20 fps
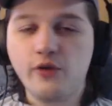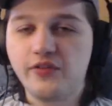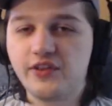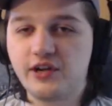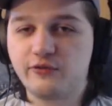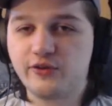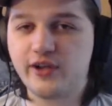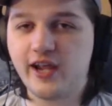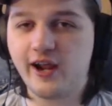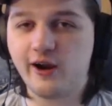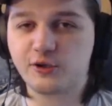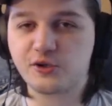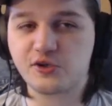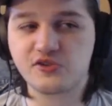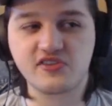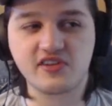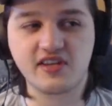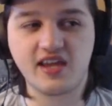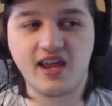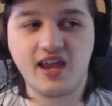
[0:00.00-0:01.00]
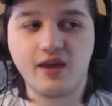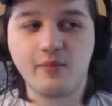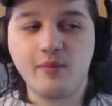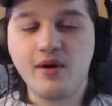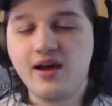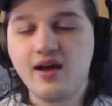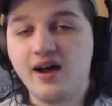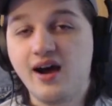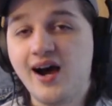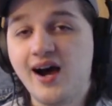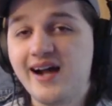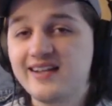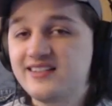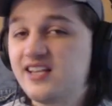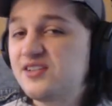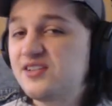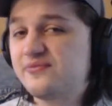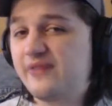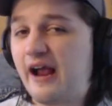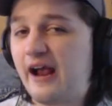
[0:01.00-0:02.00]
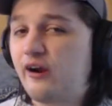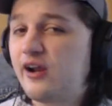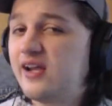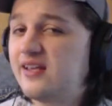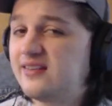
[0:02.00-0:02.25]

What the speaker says: the different characters in the game. It does vary a